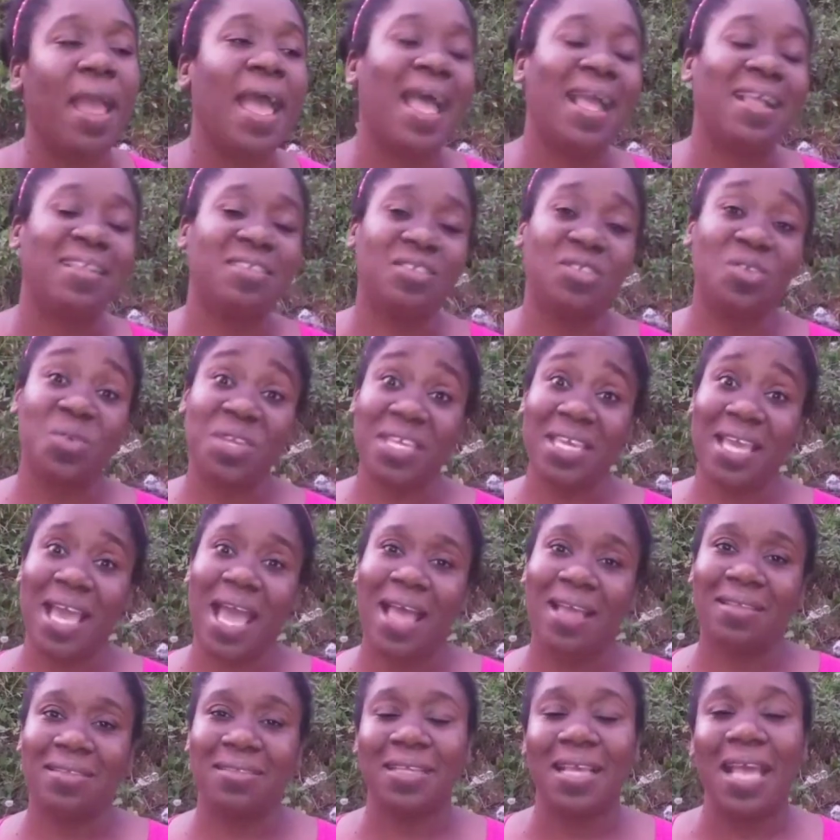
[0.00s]
And so
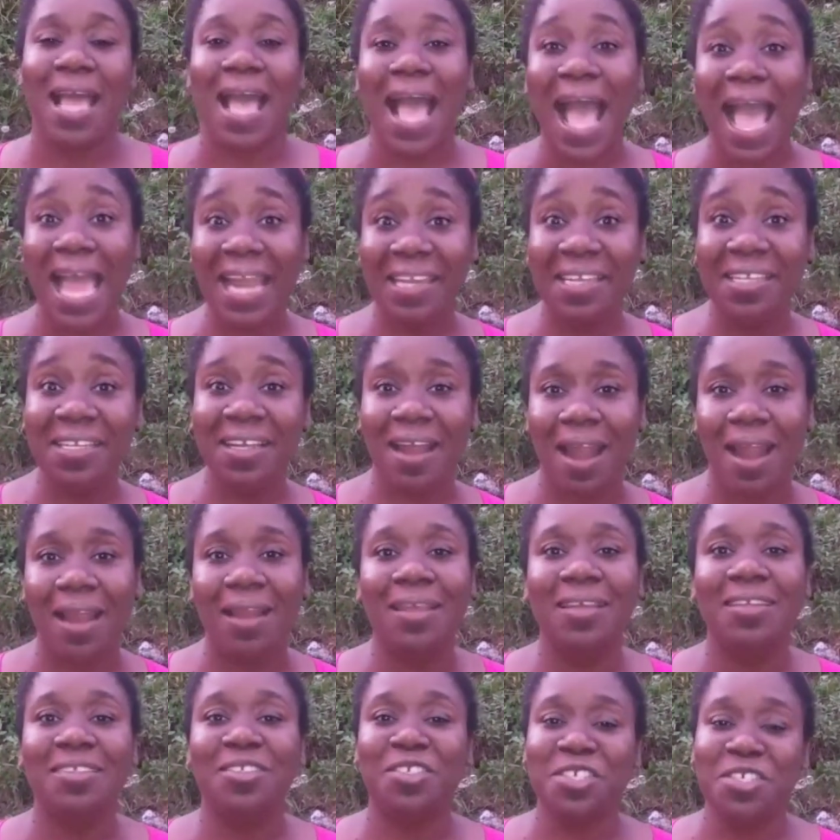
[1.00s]
yes, adding
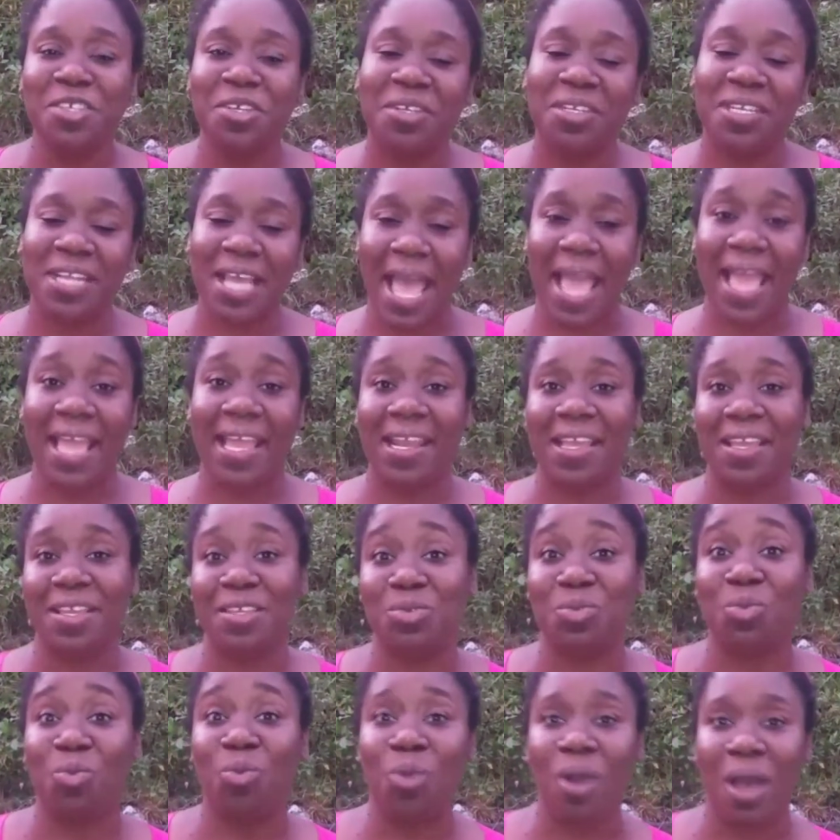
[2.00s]
garlic to your diet
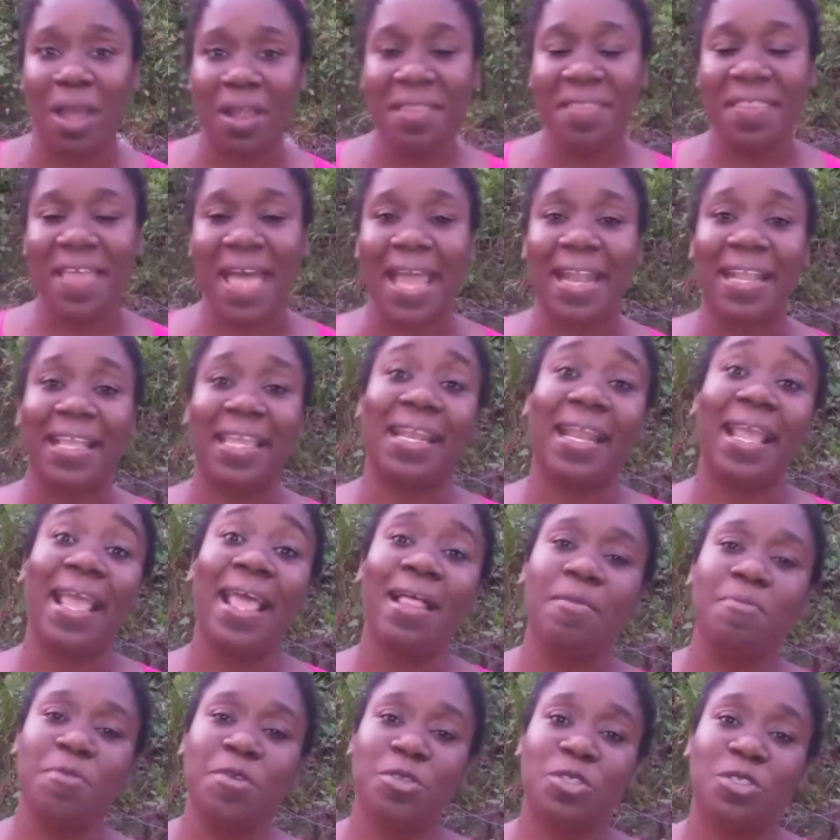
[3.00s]
is one that can
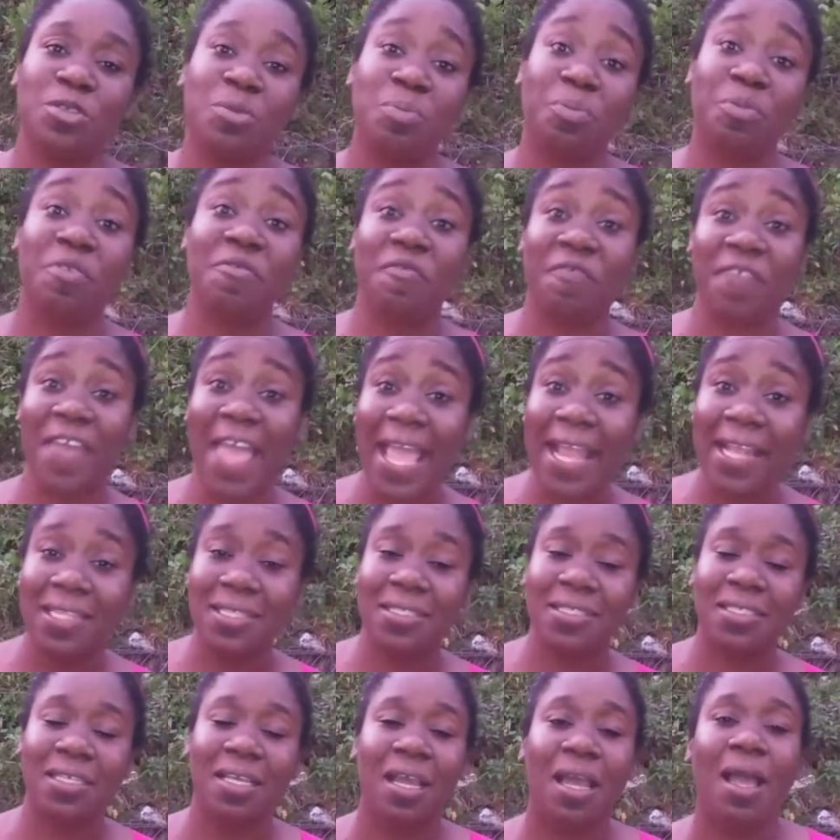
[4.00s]
help you to
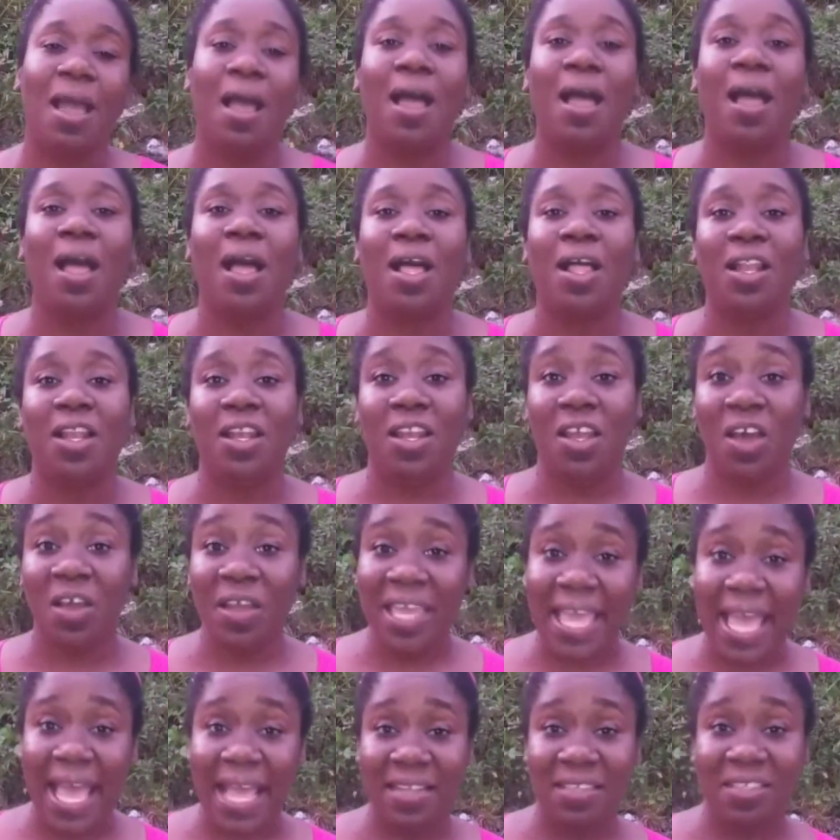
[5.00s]
prevent lung
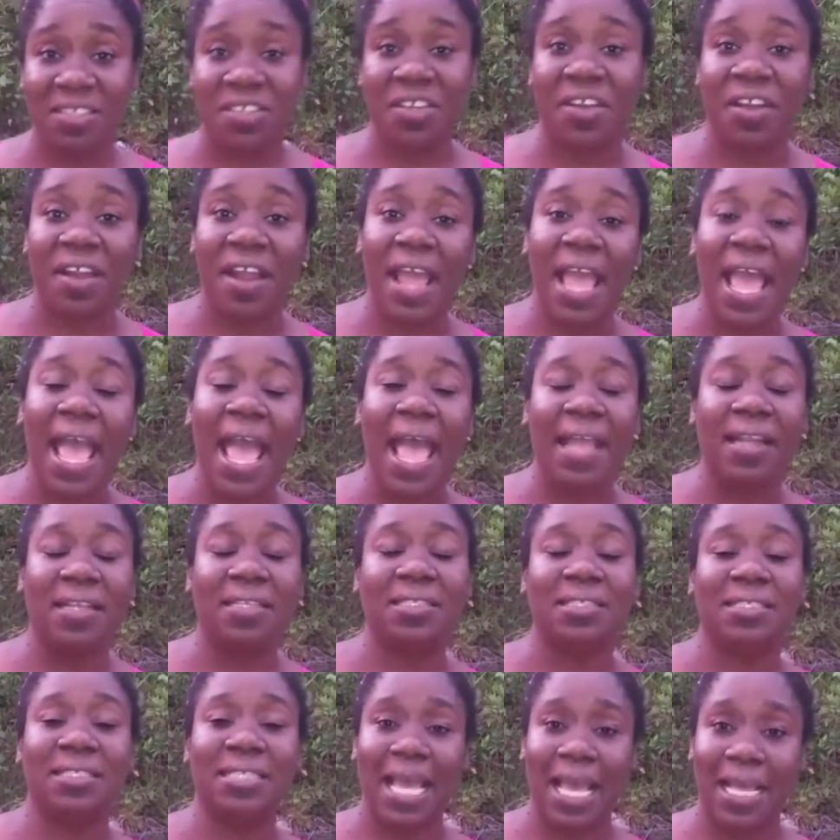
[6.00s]
cancer, and
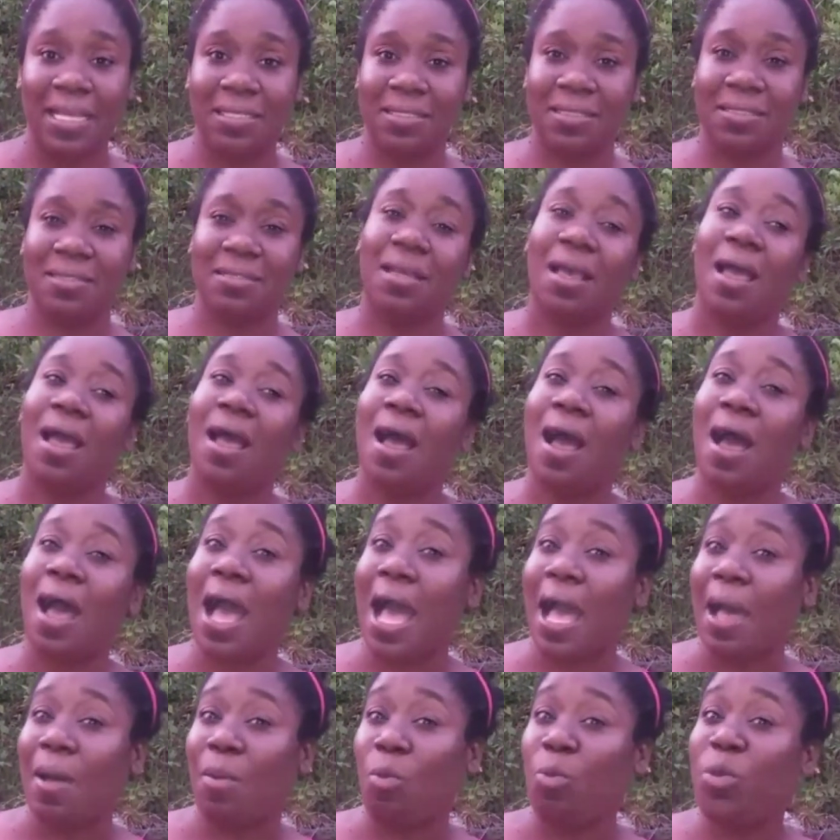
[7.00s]
yes,
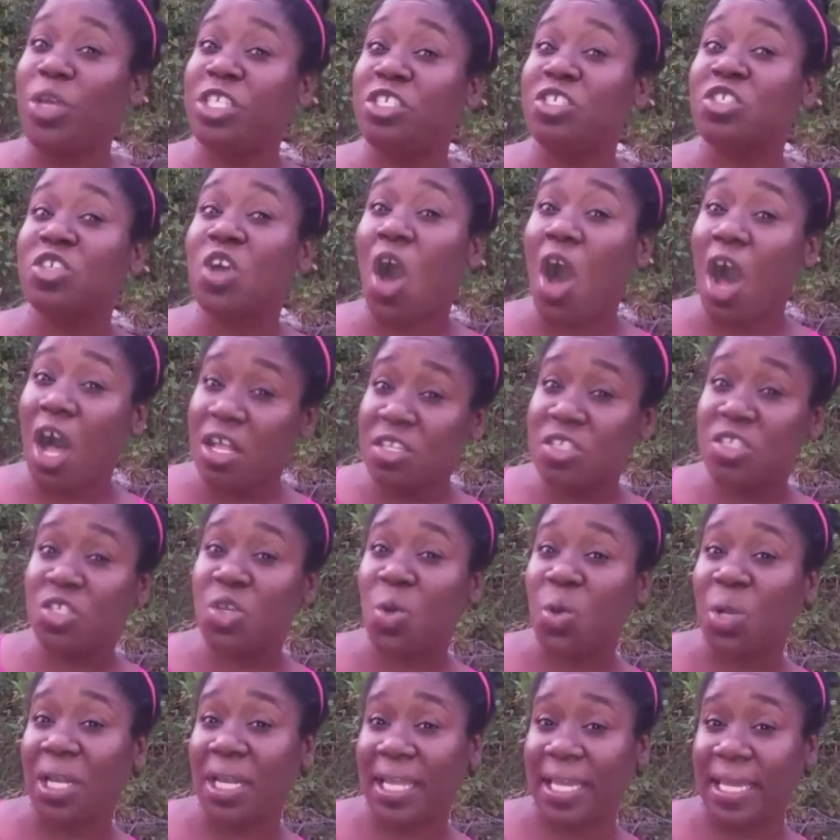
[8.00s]
which is also
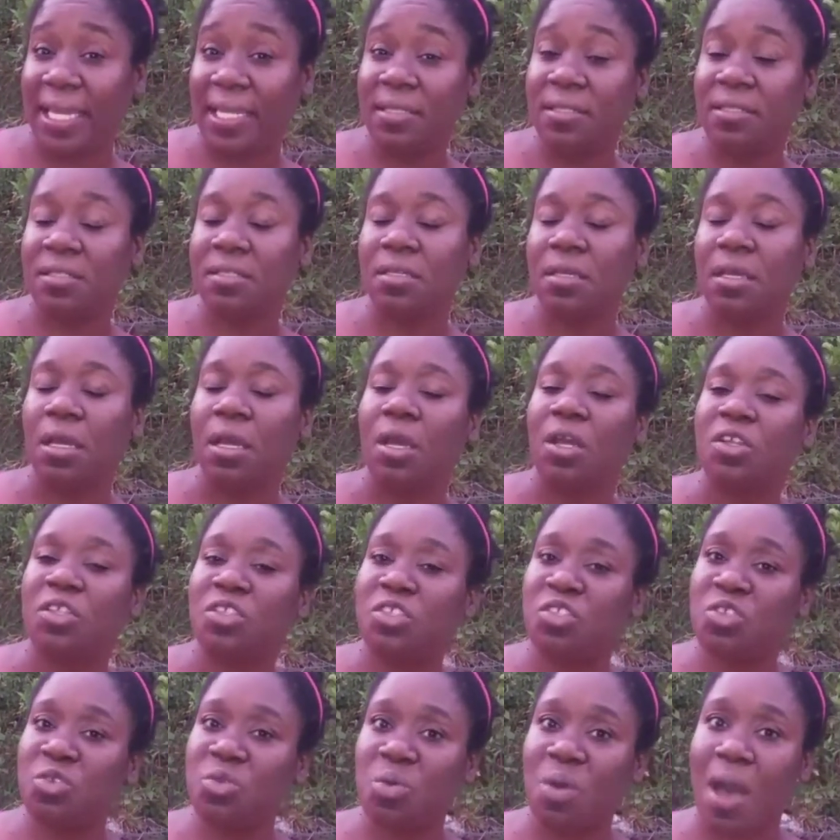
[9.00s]
linked
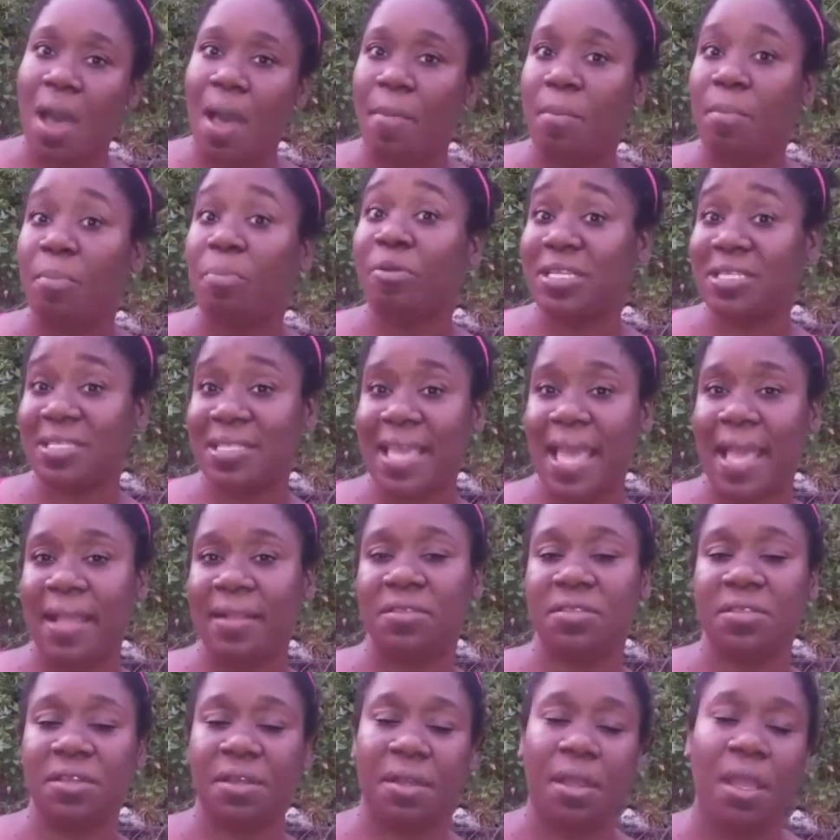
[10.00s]
to breast
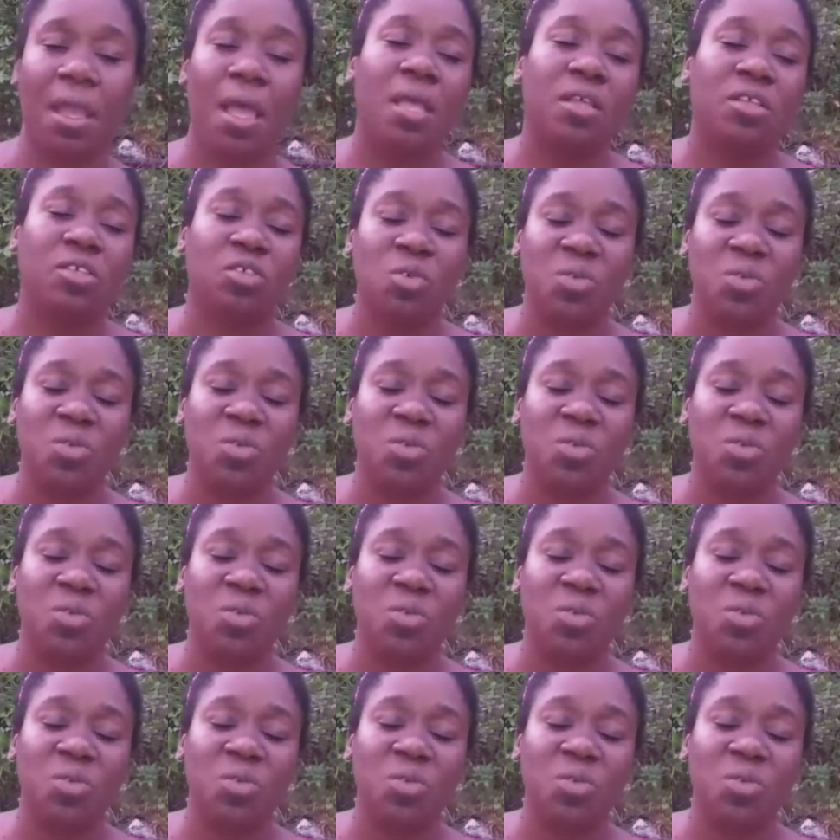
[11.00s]
cancer. So